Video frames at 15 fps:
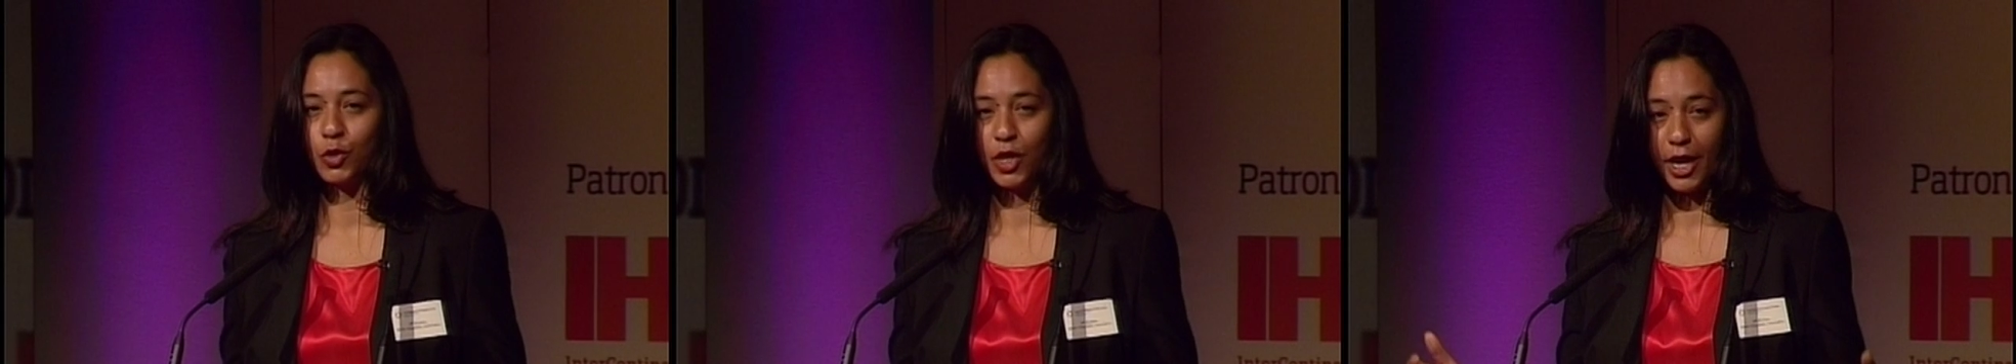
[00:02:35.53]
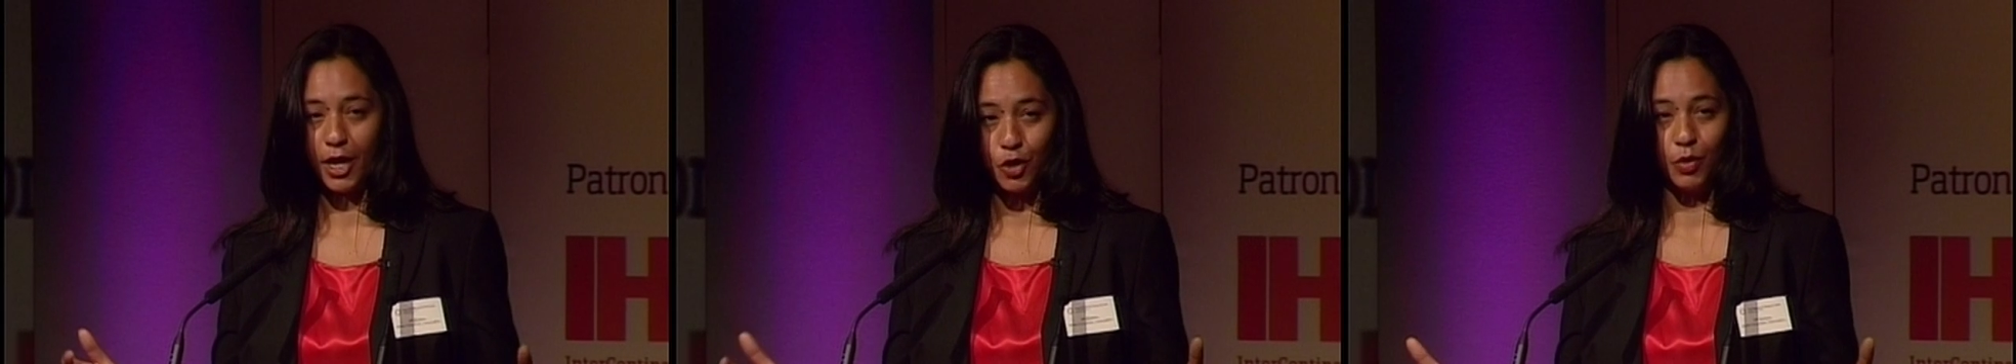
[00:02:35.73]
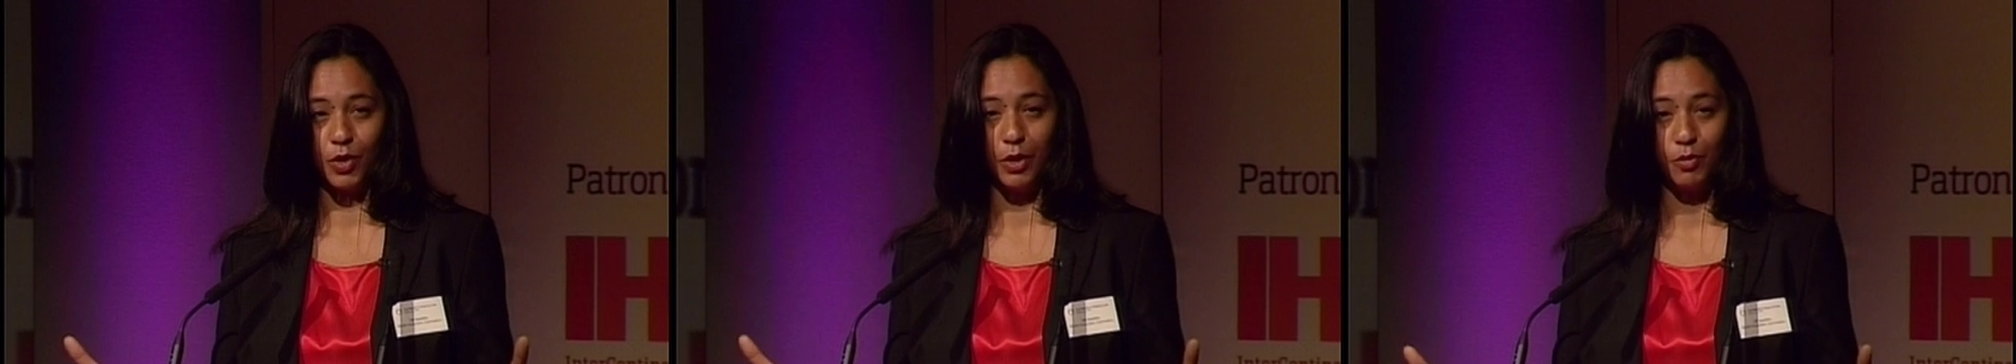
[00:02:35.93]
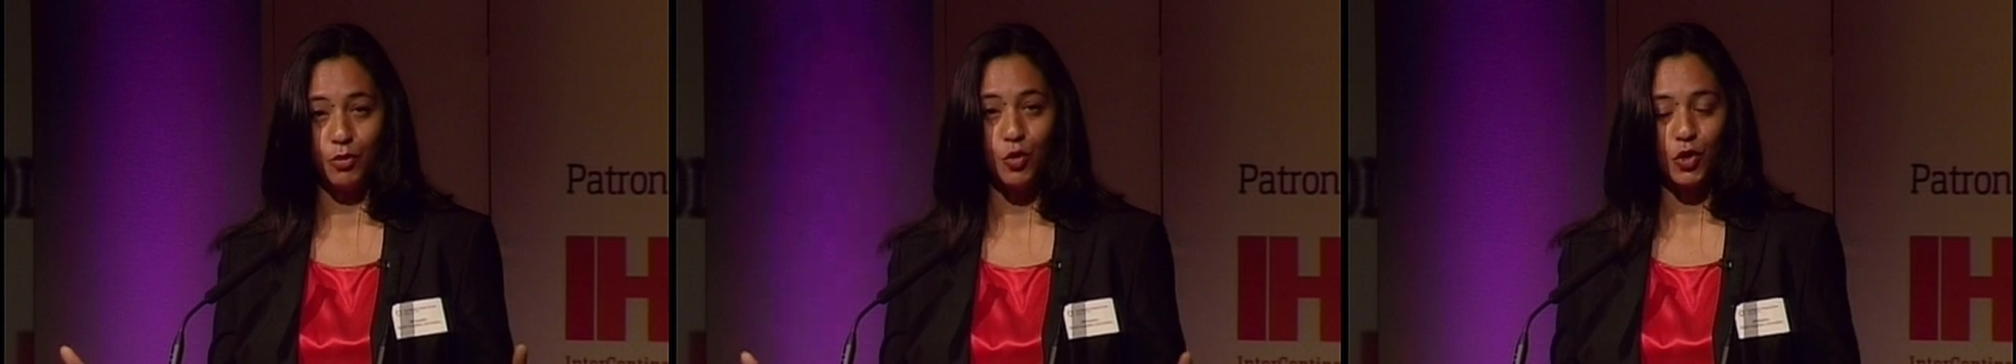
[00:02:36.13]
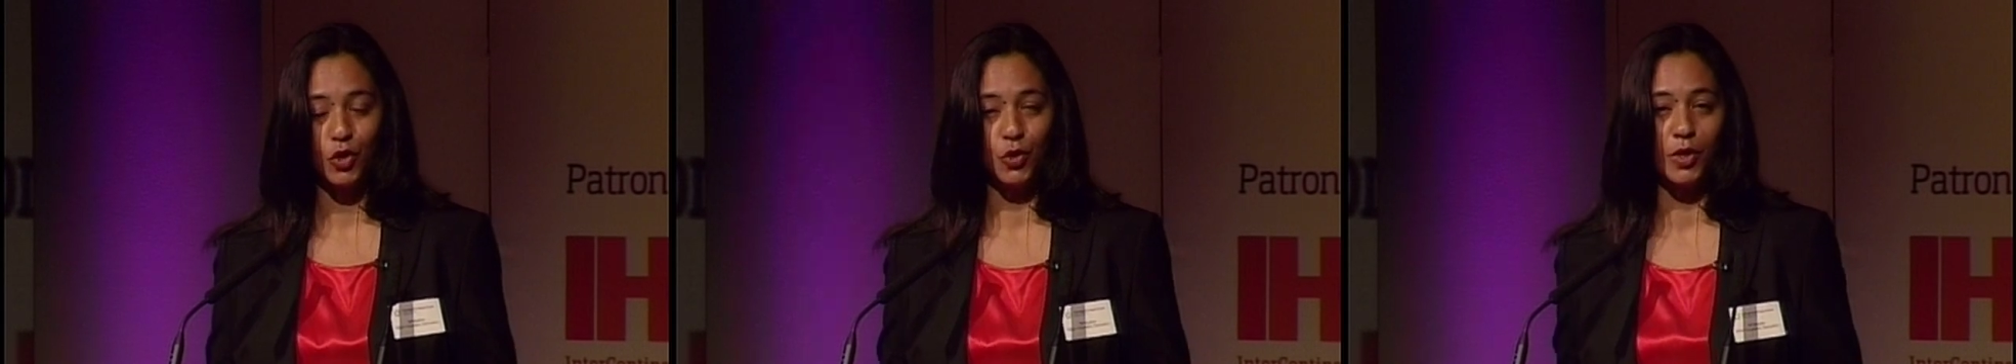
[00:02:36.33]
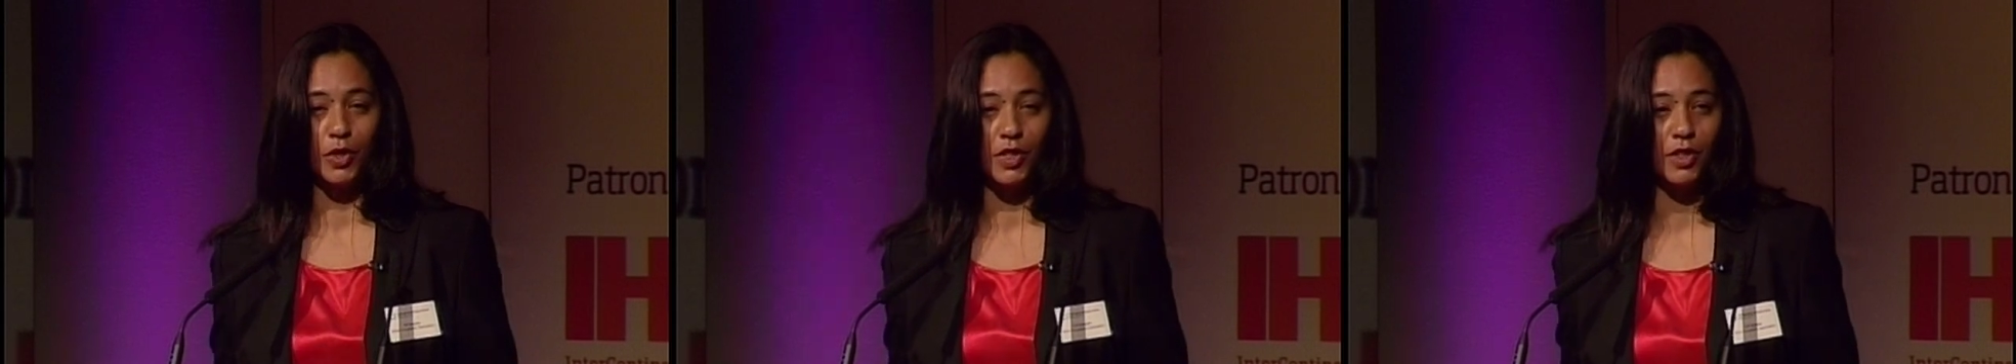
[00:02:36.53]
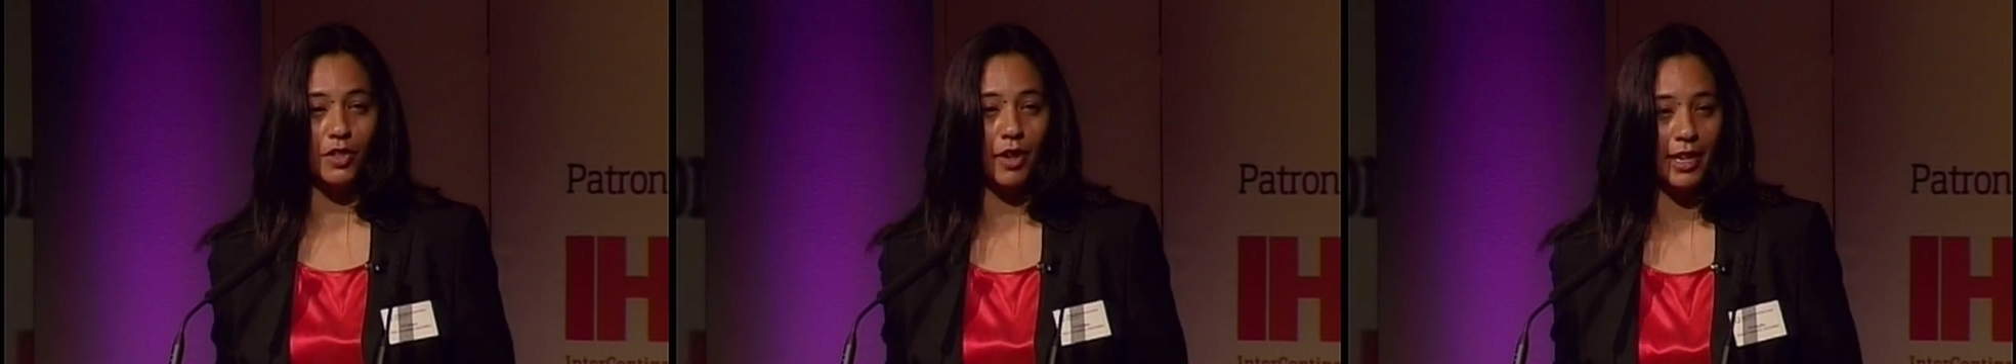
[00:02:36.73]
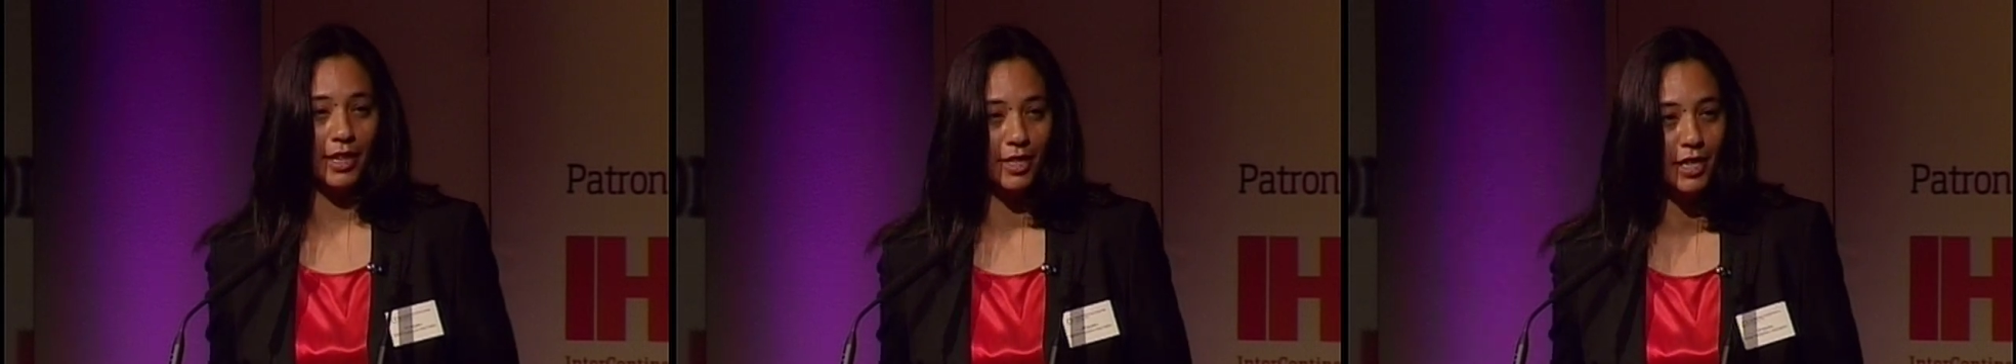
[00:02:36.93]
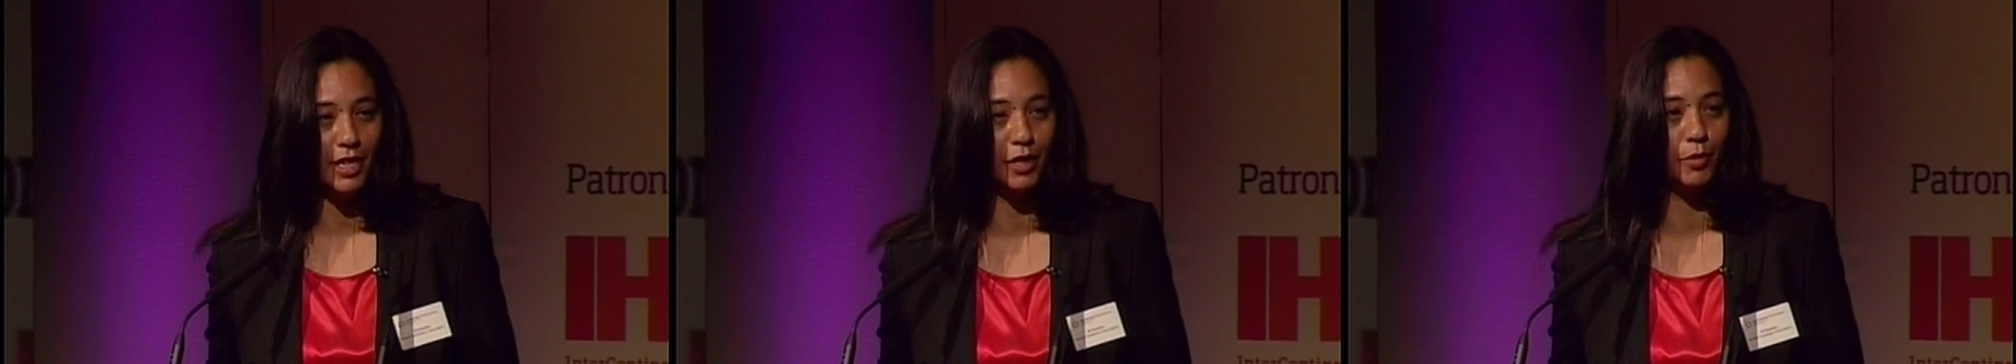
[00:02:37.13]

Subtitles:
actually brought to us as an idea